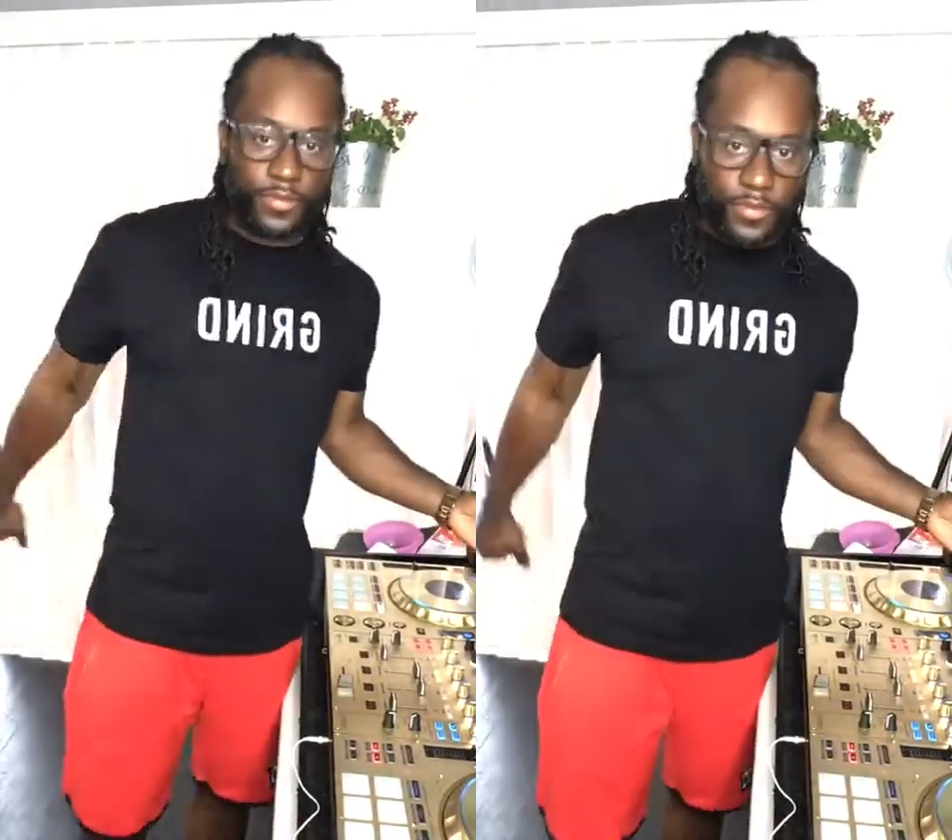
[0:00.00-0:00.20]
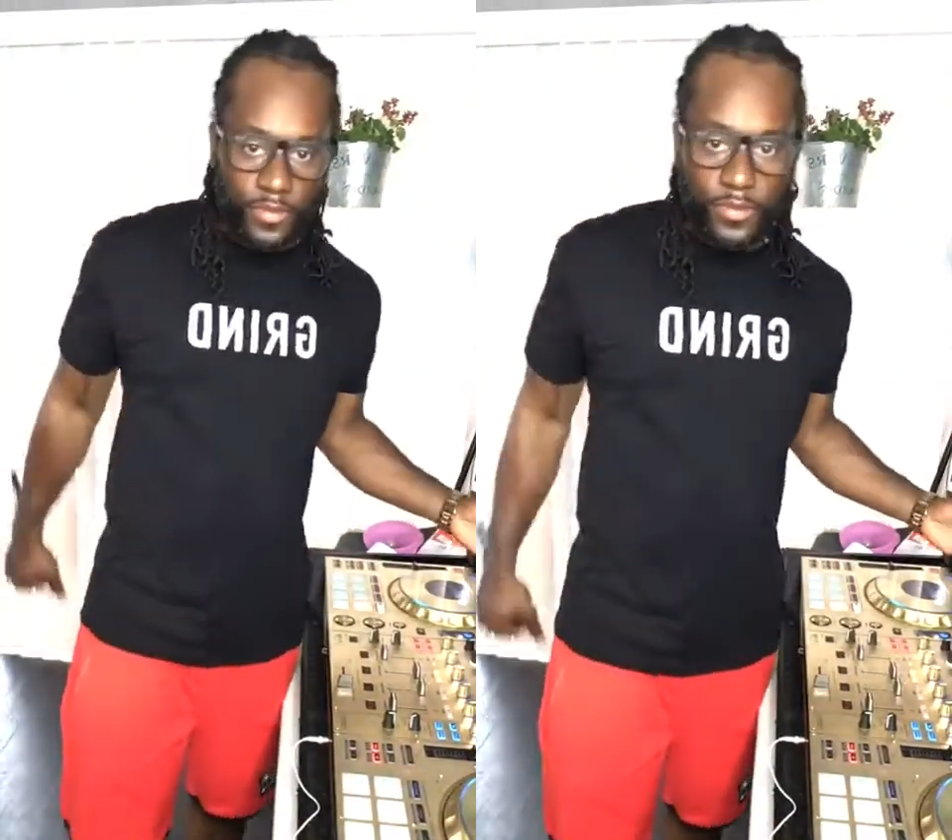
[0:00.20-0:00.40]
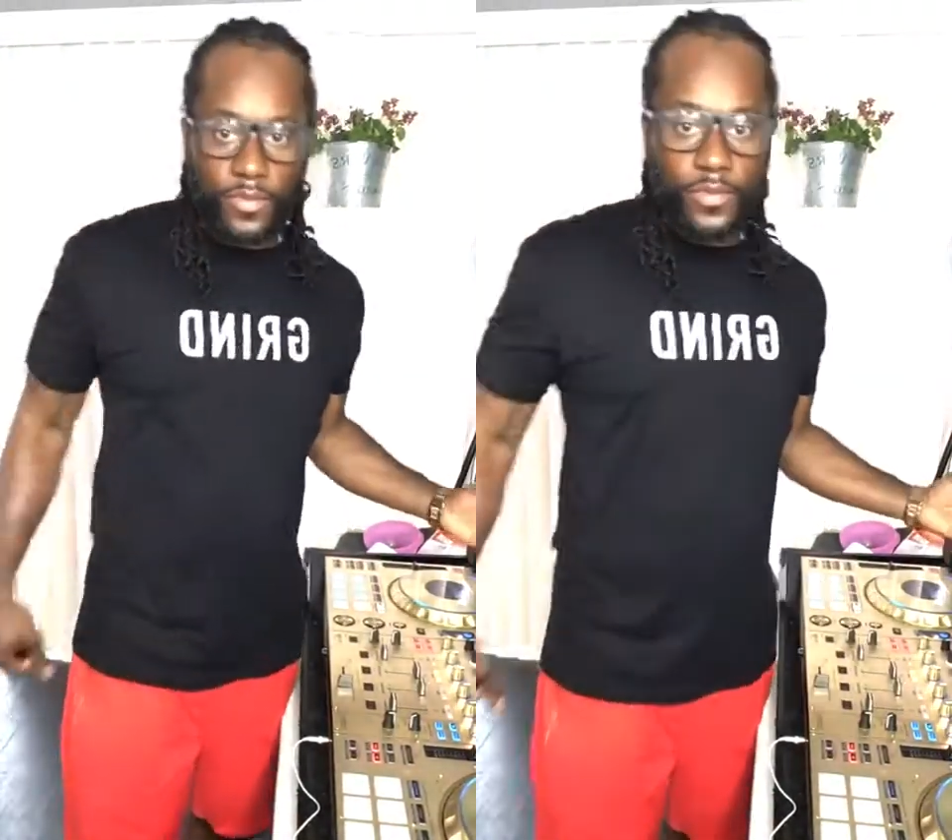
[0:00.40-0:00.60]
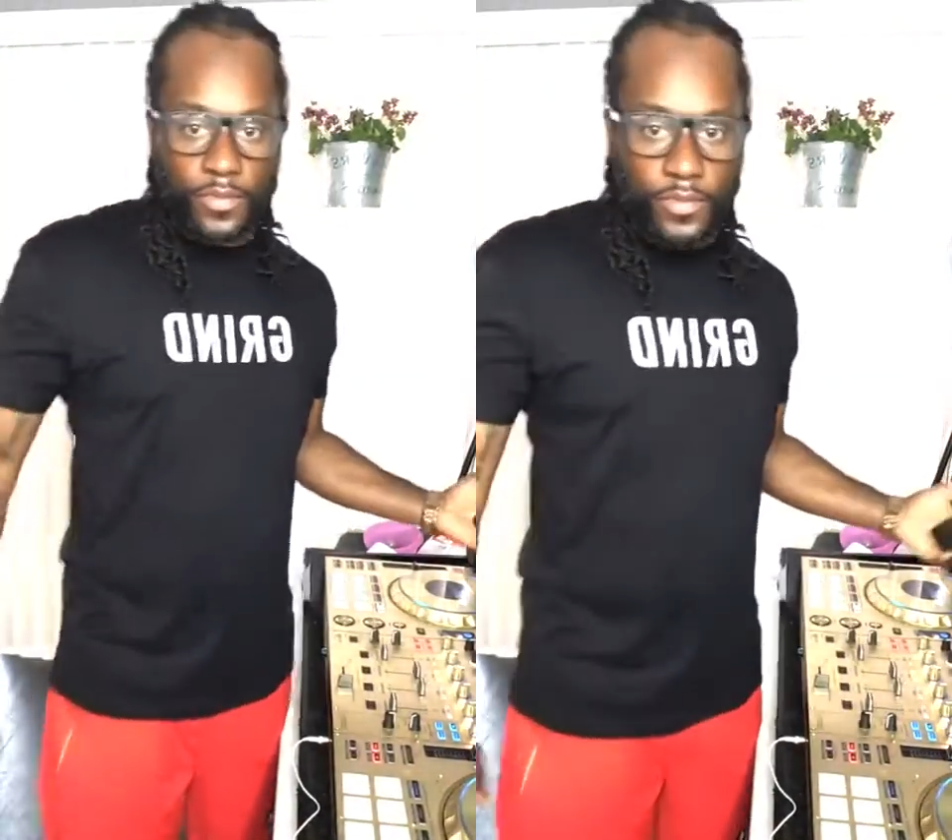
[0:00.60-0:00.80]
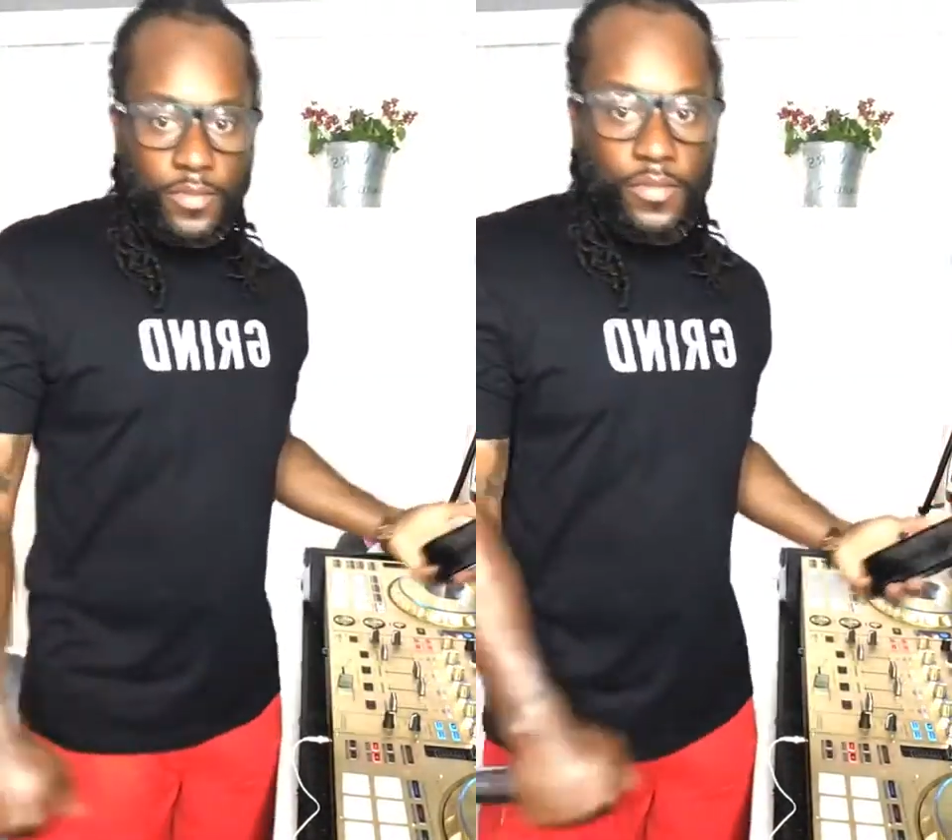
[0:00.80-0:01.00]
this,
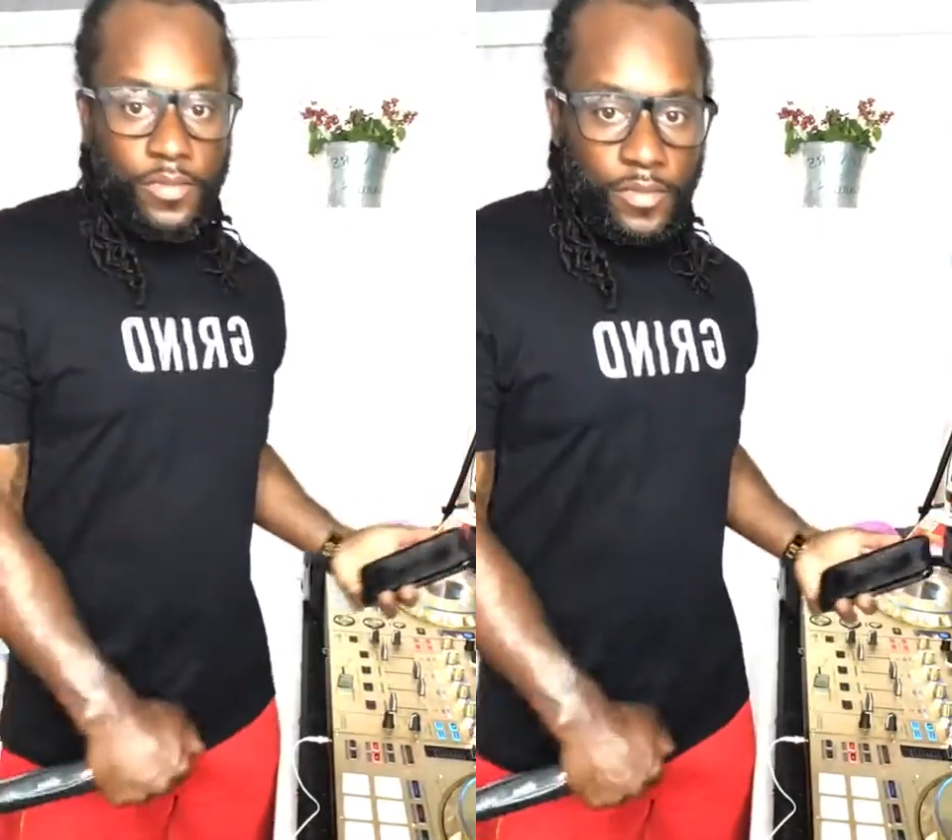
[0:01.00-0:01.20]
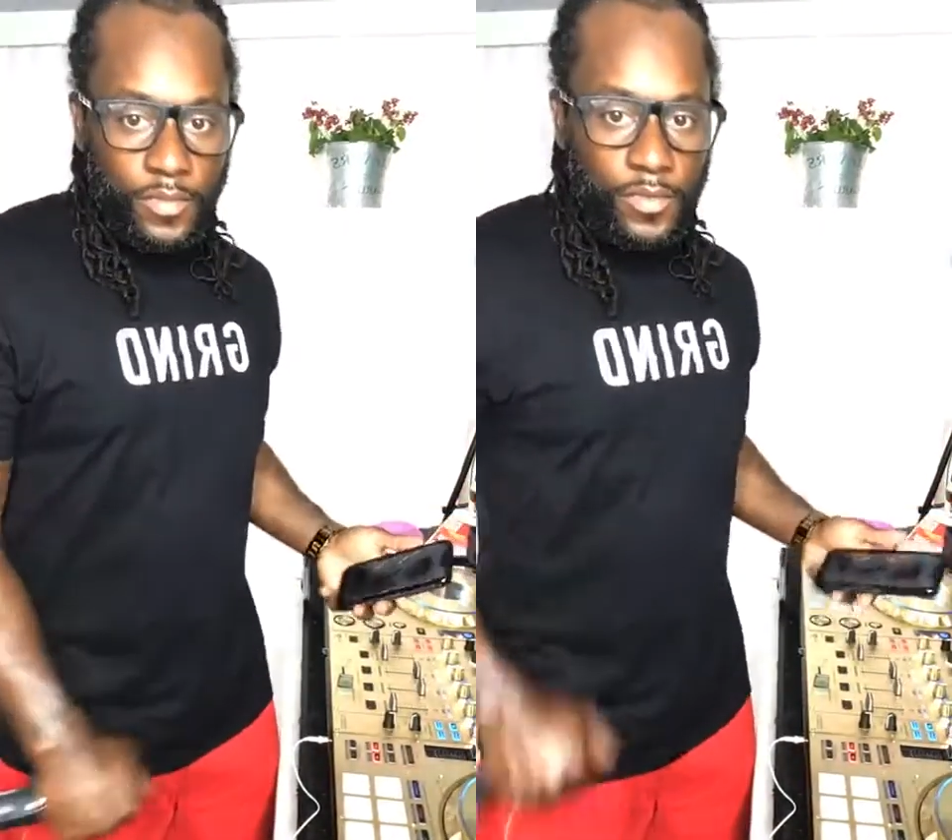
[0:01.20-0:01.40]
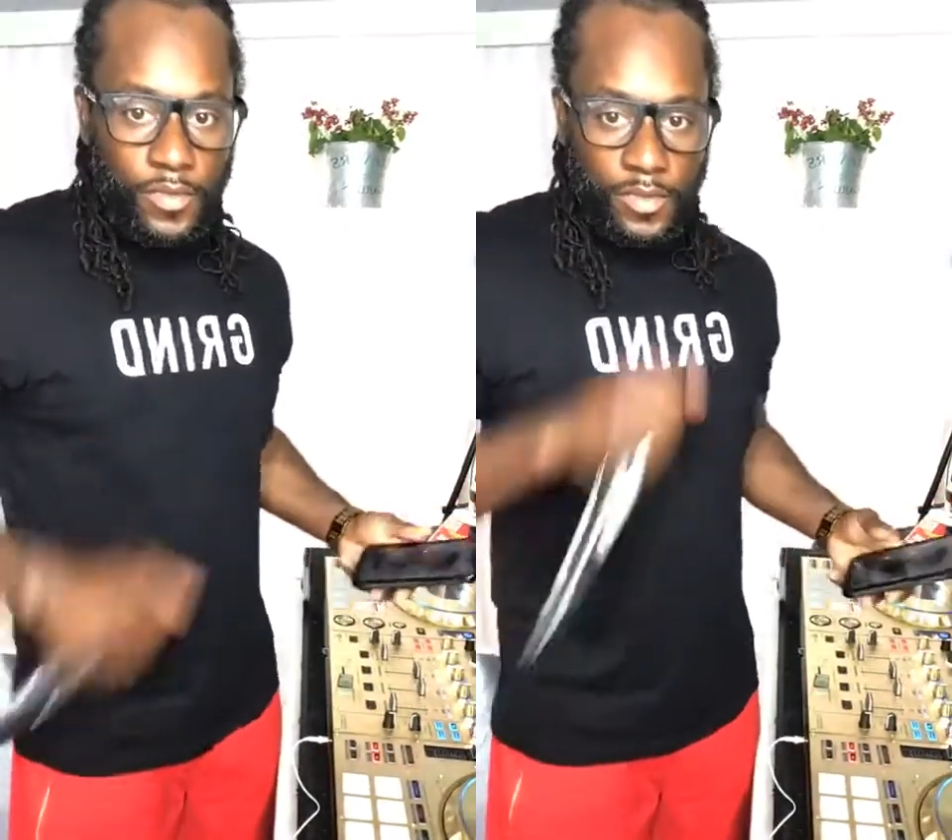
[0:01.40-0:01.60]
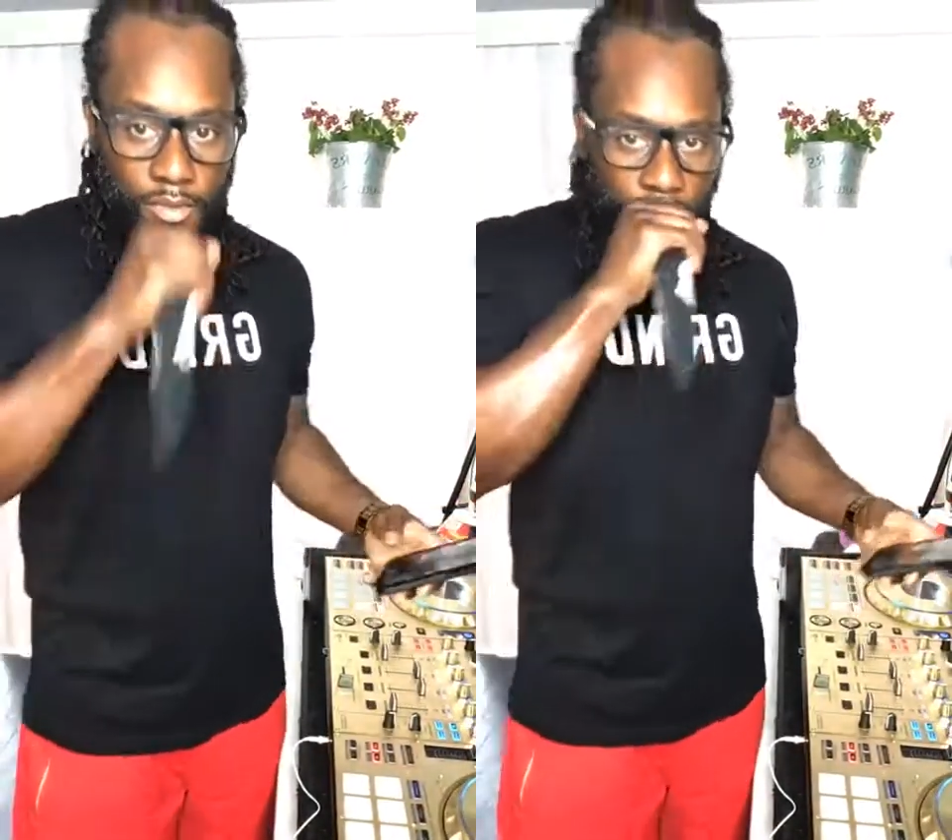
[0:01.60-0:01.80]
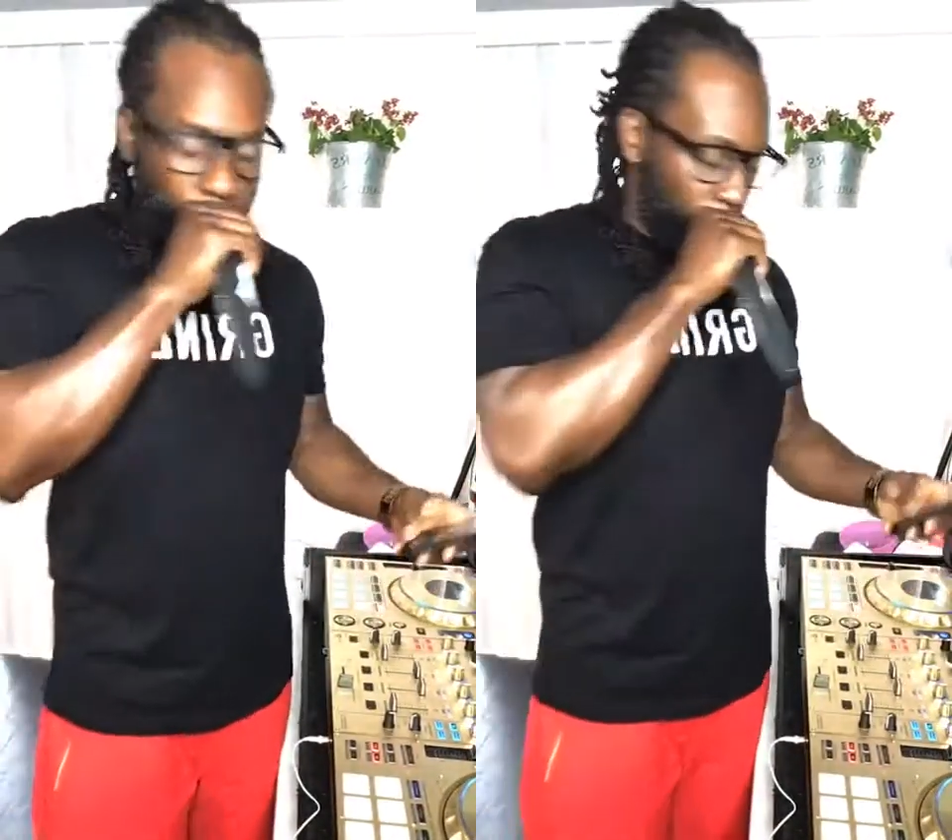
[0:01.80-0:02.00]
she told me yes.
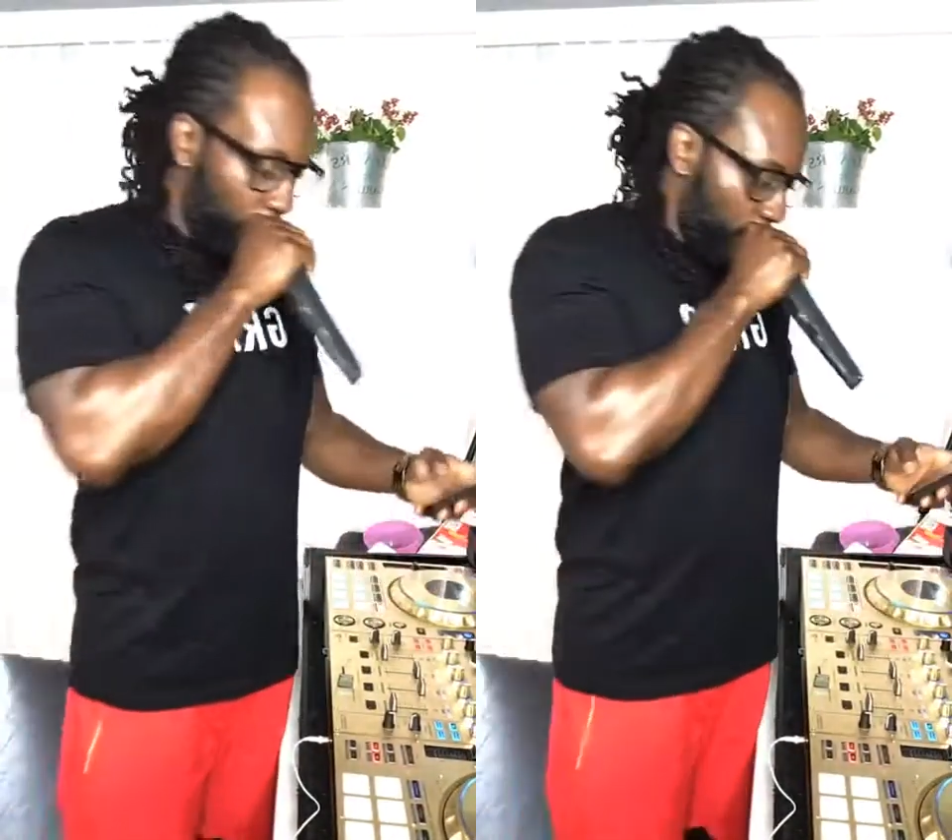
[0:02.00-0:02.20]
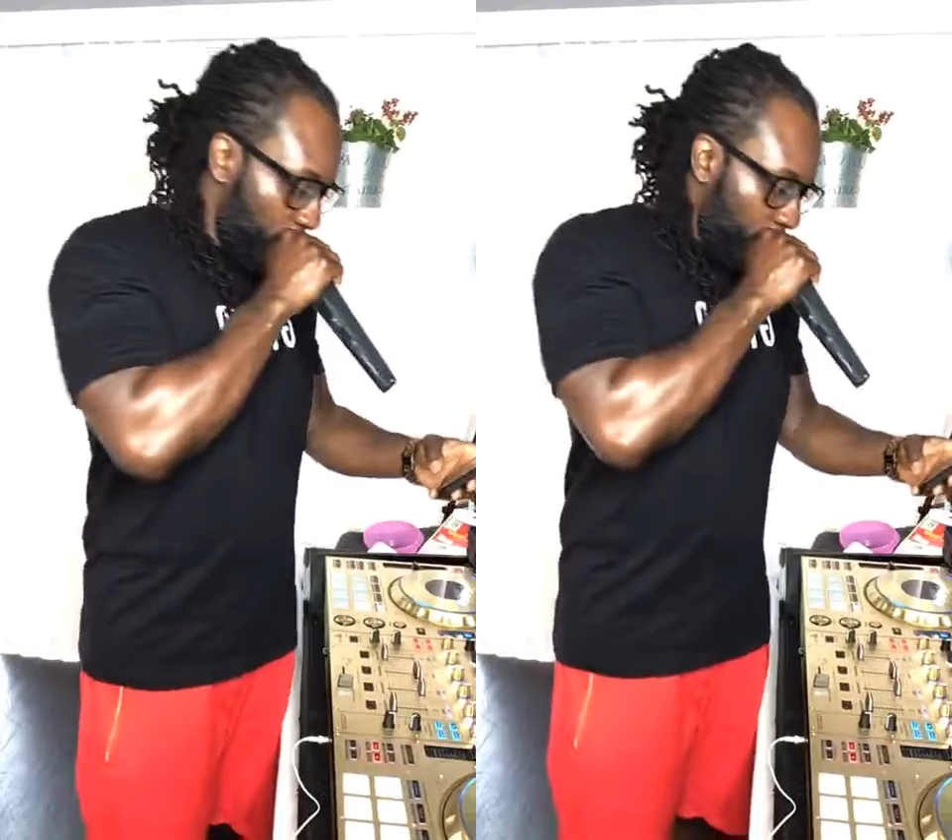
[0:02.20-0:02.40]
I'm so blessed, I